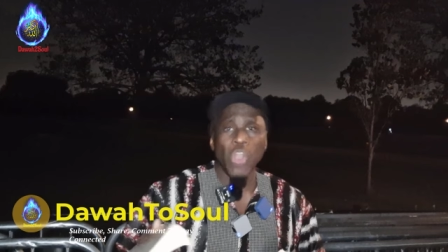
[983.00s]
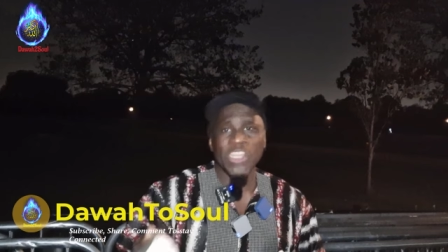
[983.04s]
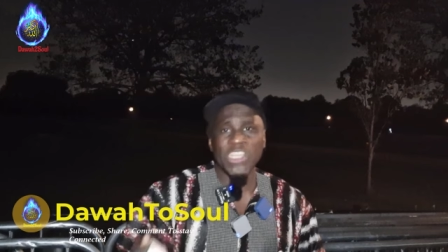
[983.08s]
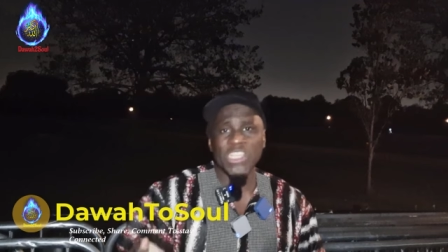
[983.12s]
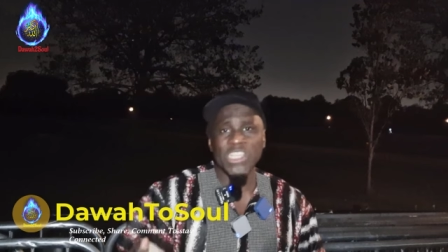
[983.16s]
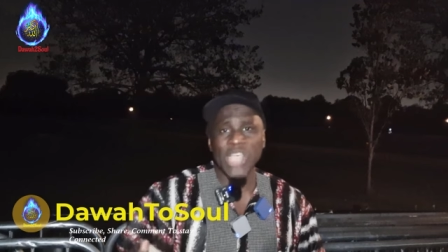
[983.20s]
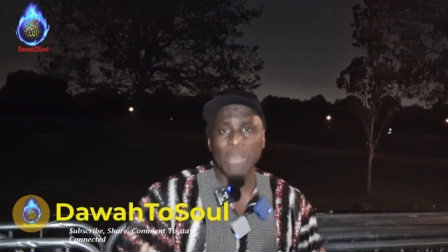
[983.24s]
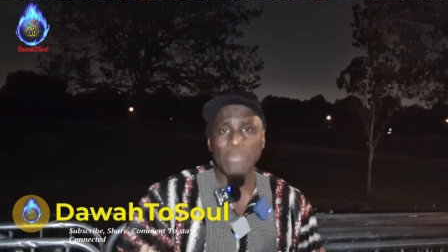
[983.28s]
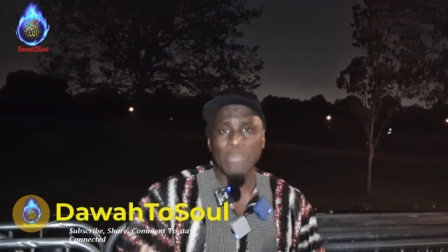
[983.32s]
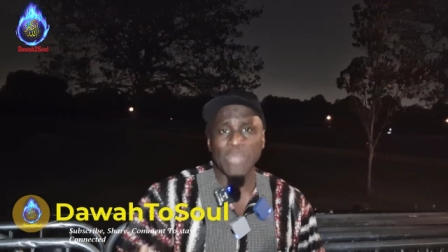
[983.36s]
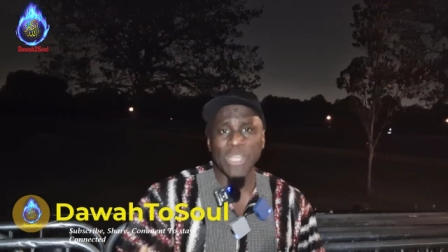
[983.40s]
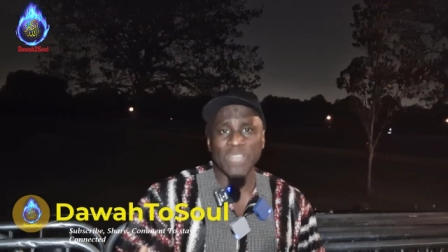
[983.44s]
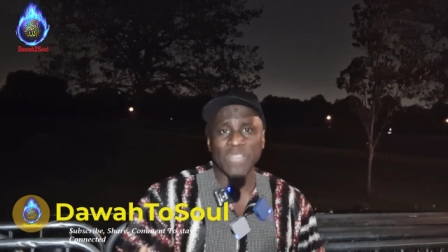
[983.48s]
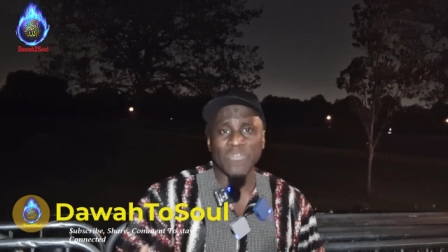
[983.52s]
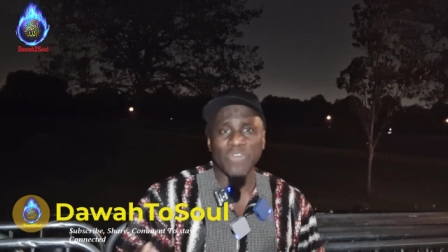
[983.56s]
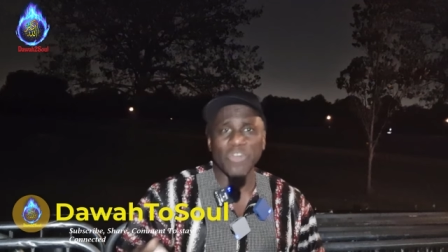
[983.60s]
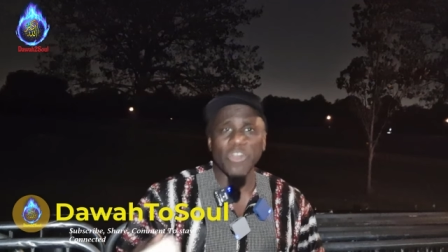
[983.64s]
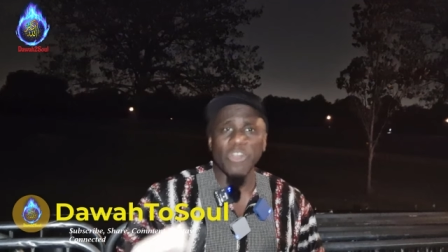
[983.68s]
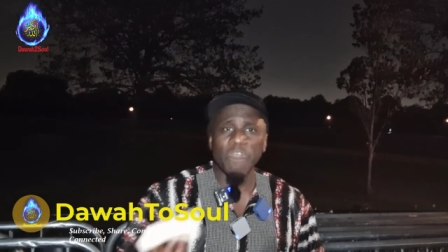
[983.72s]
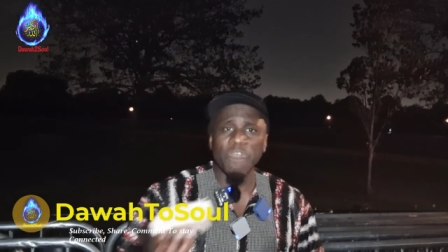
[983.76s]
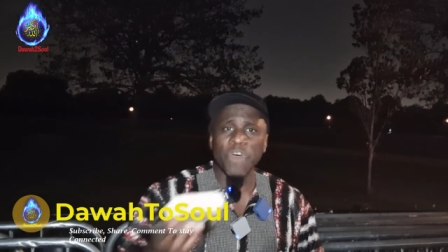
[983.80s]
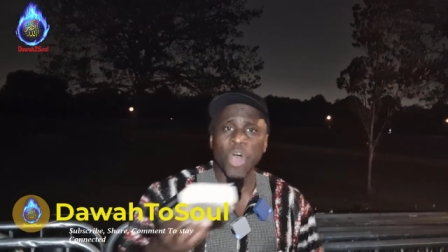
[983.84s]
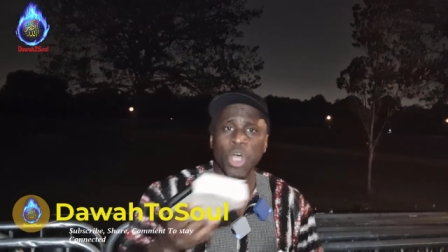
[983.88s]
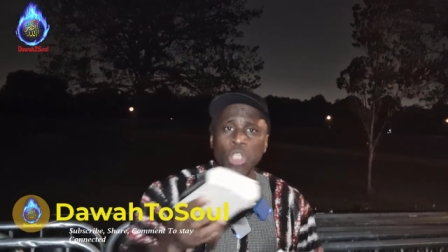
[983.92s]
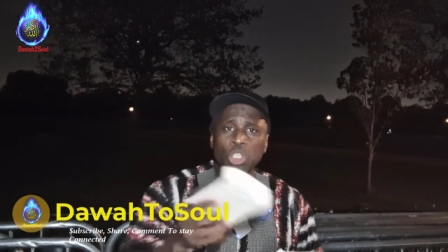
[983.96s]
chapters, from the
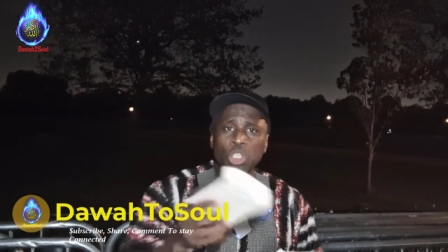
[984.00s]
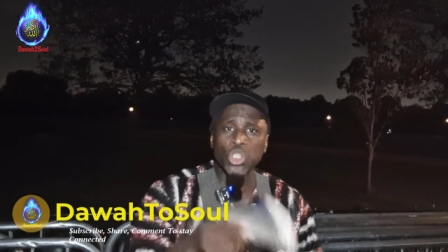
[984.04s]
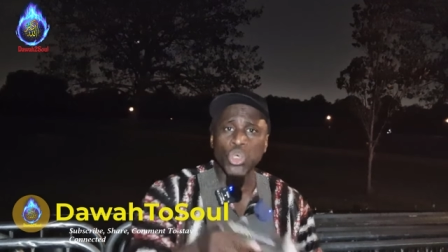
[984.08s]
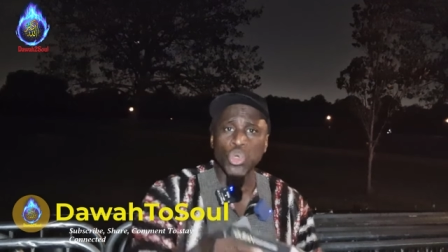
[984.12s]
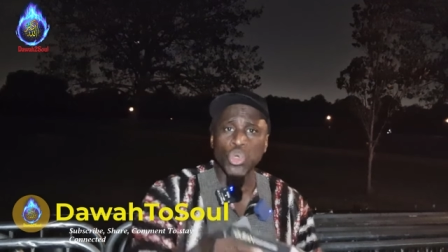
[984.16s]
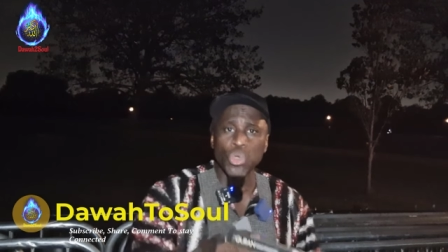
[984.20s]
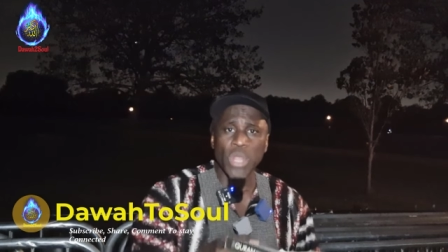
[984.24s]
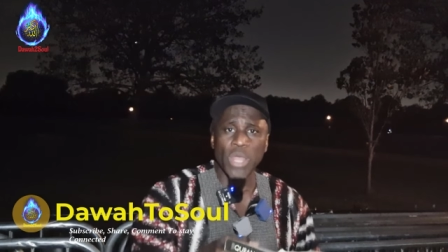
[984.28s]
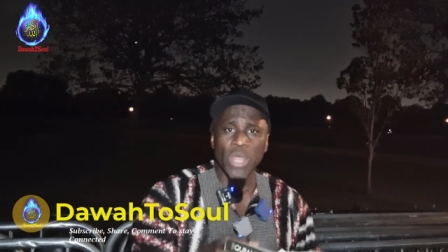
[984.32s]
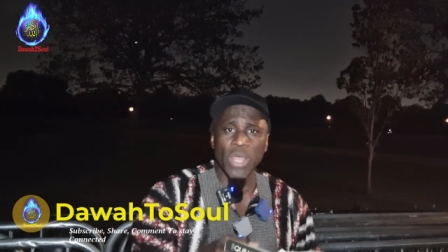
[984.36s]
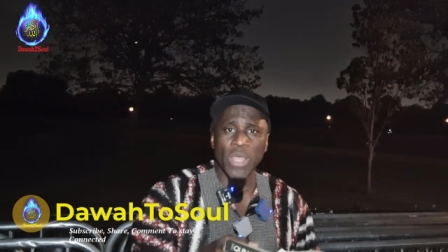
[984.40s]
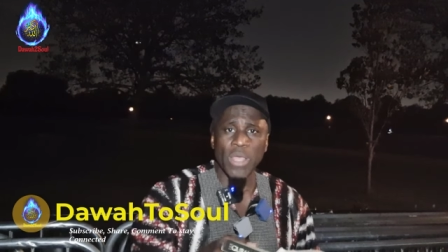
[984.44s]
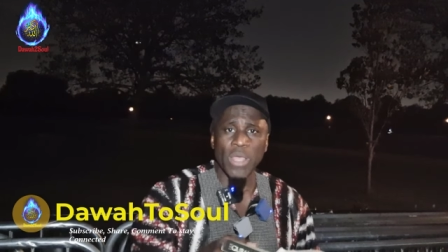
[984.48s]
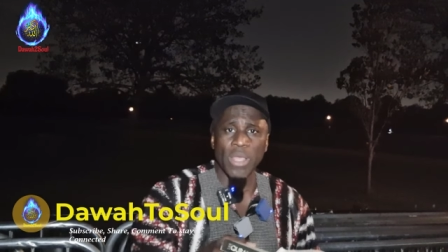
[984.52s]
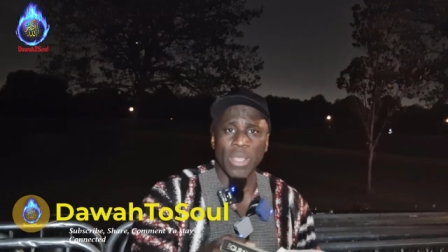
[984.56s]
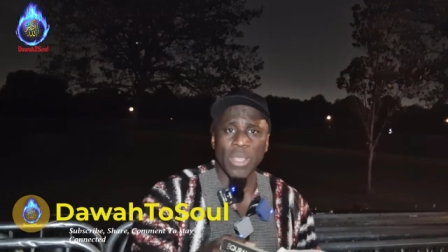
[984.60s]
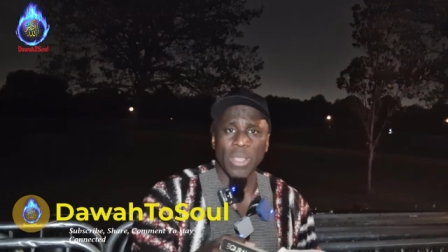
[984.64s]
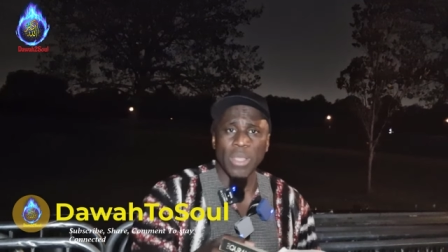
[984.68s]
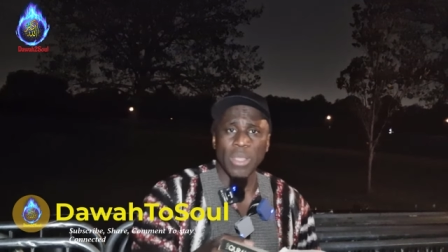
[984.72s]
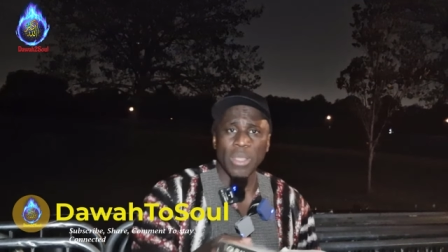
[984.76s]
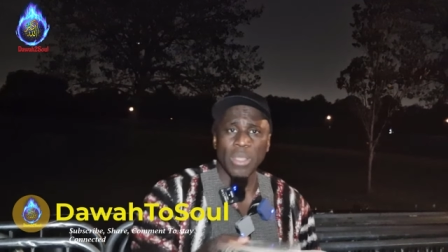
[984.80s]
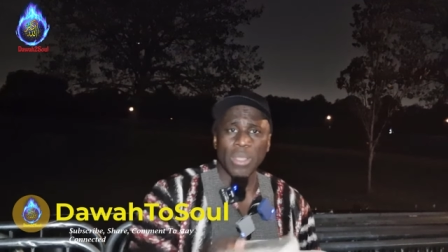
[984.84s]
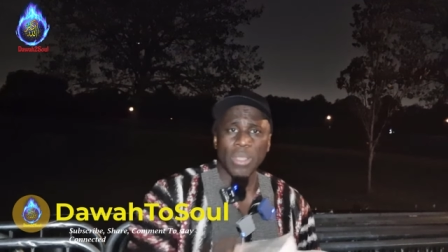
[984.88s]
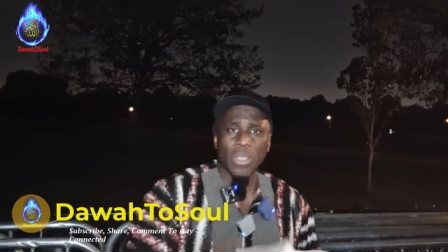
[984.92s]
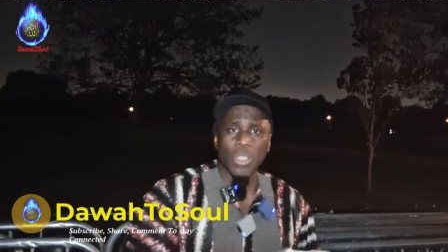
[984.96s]
first surah,
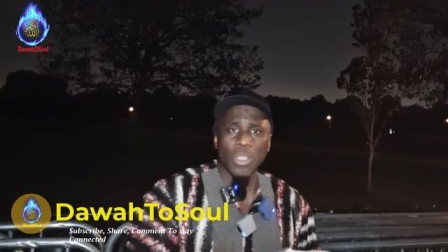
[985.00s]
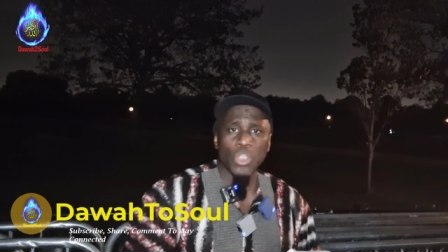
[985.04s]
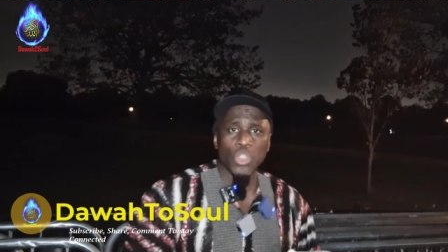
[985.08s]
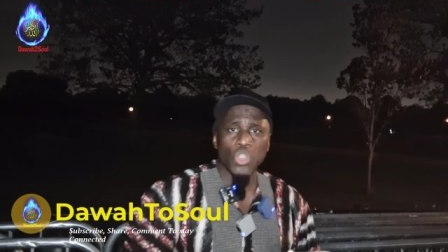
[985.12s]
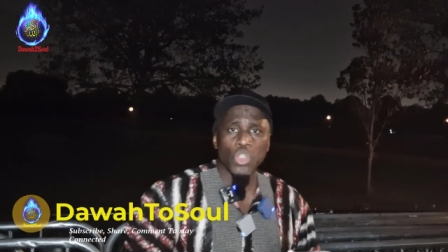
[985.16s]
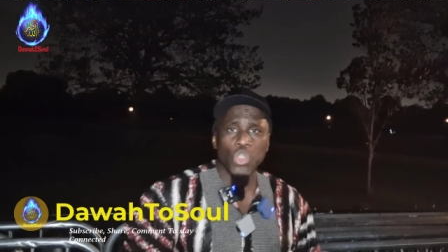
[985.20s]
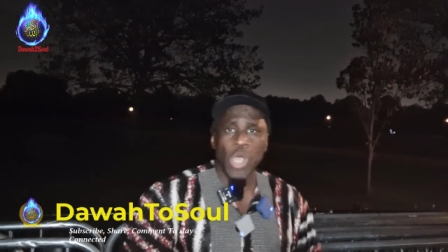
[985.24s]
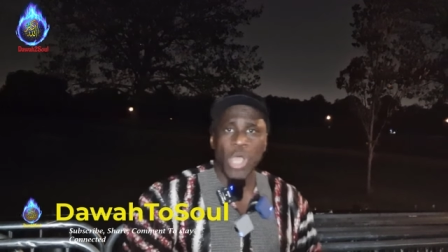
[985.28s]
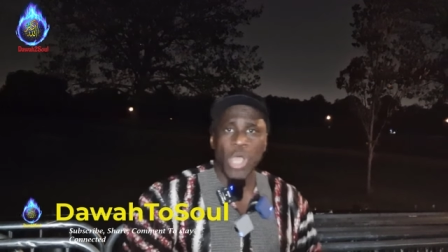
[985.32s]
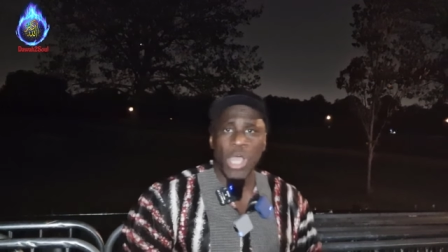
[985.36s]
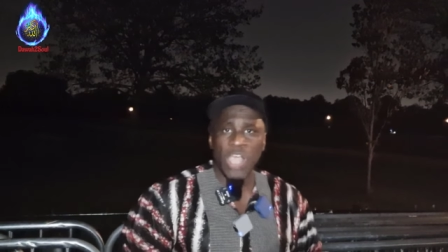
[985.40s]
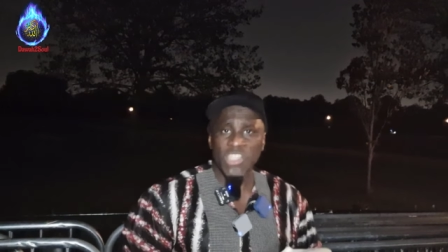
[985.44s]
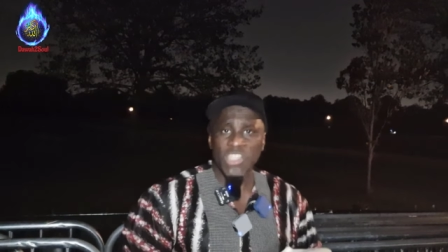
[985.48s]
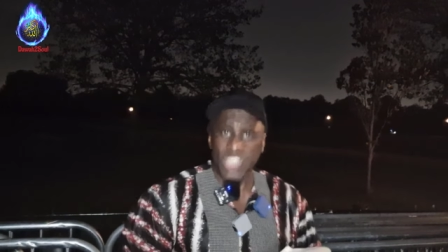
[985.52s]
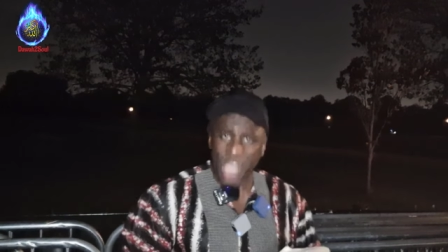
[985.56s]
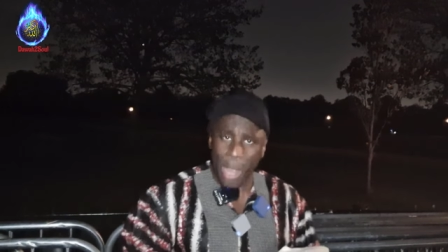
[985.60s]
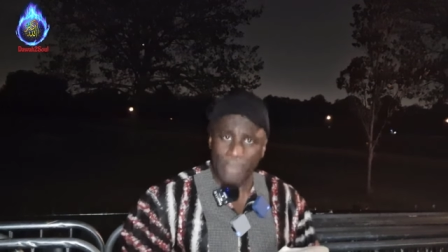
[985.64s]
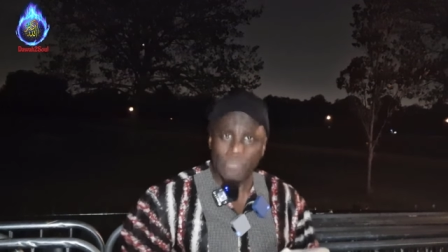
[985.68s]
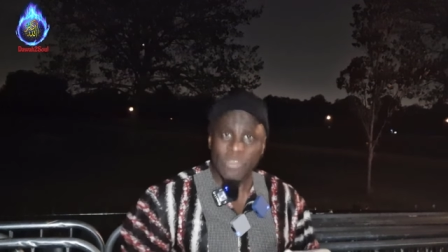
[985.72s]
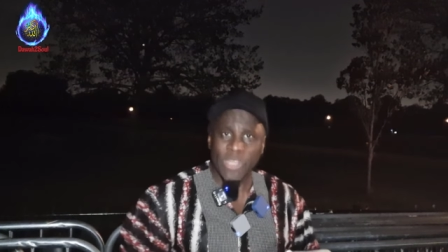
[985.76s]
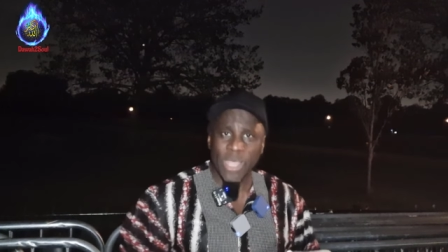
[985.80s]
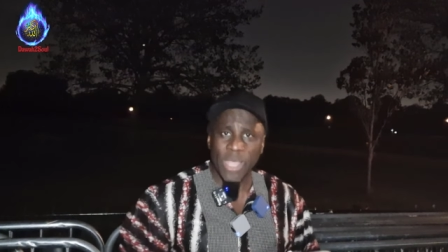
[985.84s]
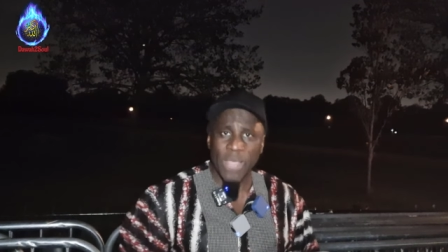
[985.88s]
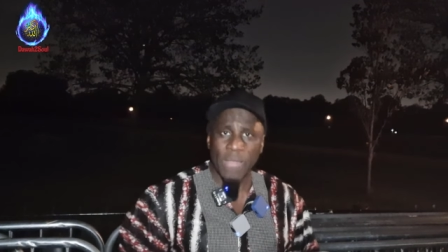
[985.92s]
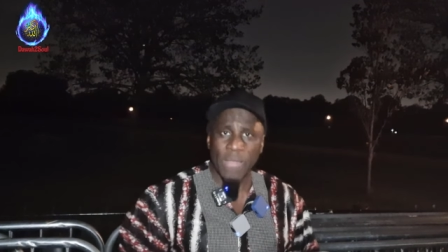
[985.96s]
uh,
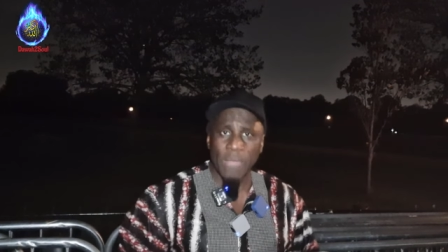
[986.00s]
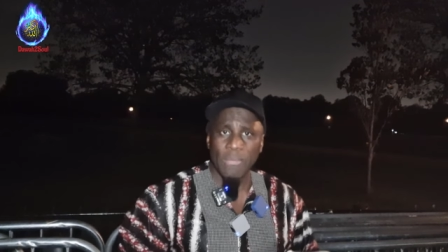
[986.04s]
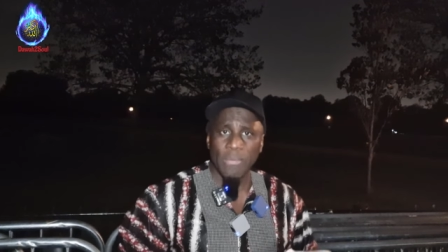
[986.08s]
chapter,